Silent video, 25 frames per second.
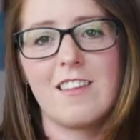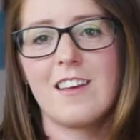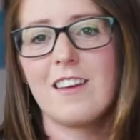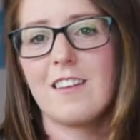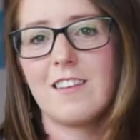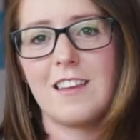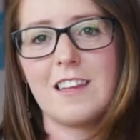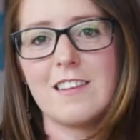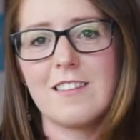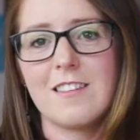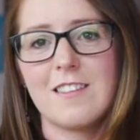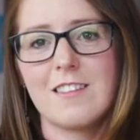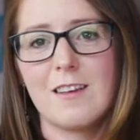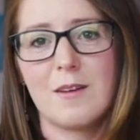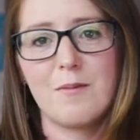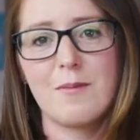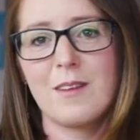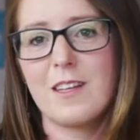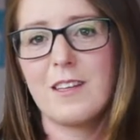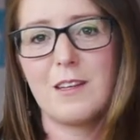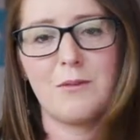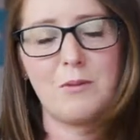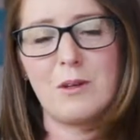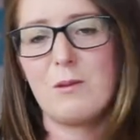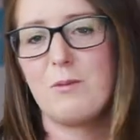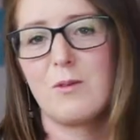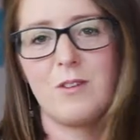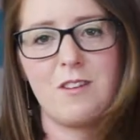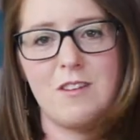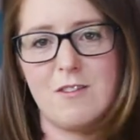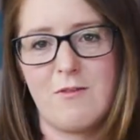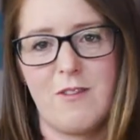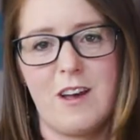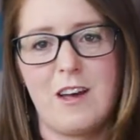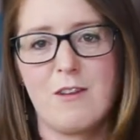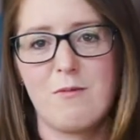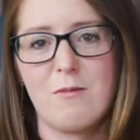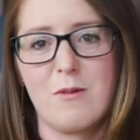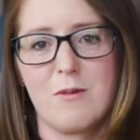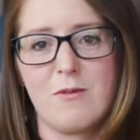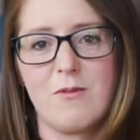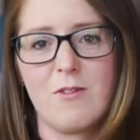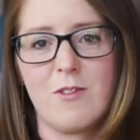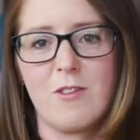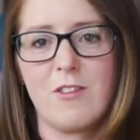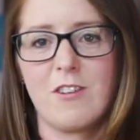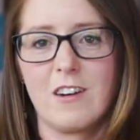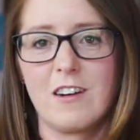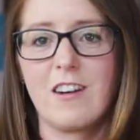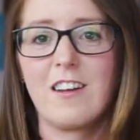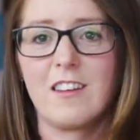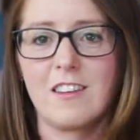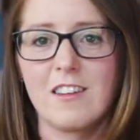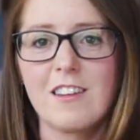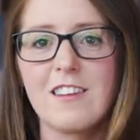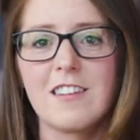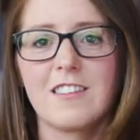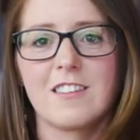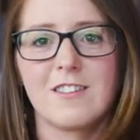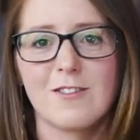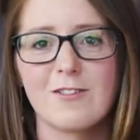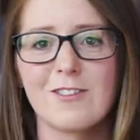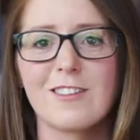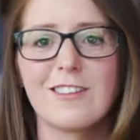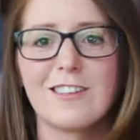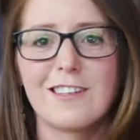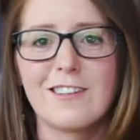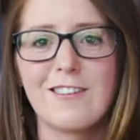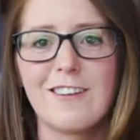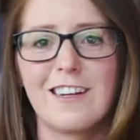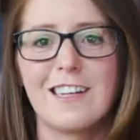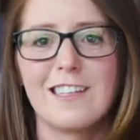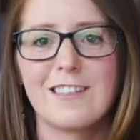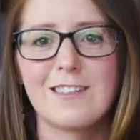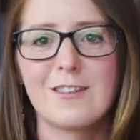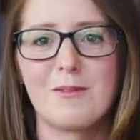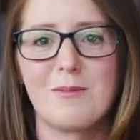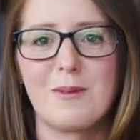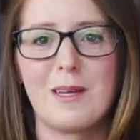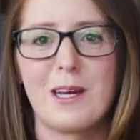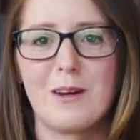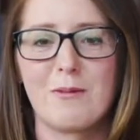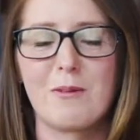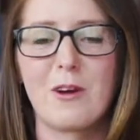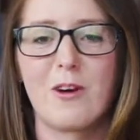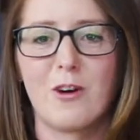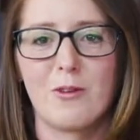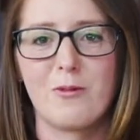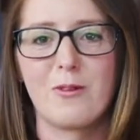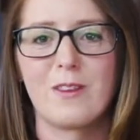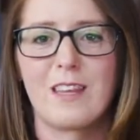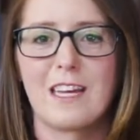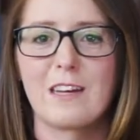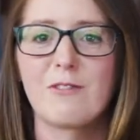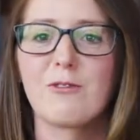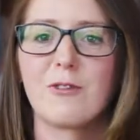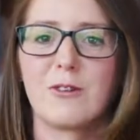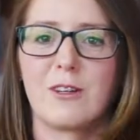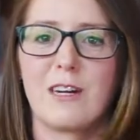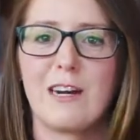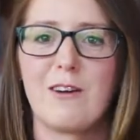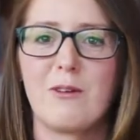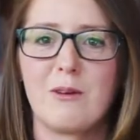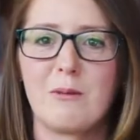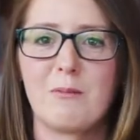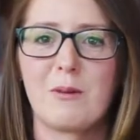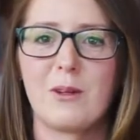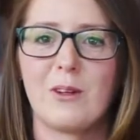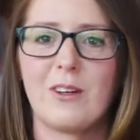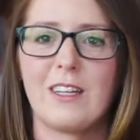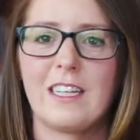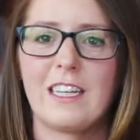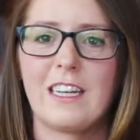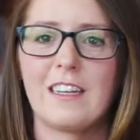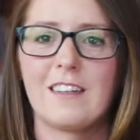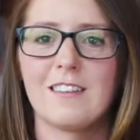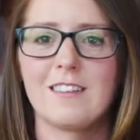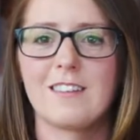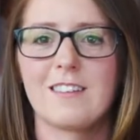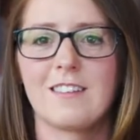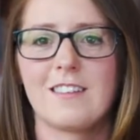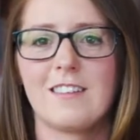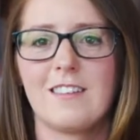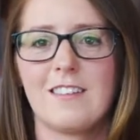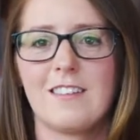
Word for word: that, that's something that we wouldn't have had before. And I think it's really great to be able to offer that for our employees.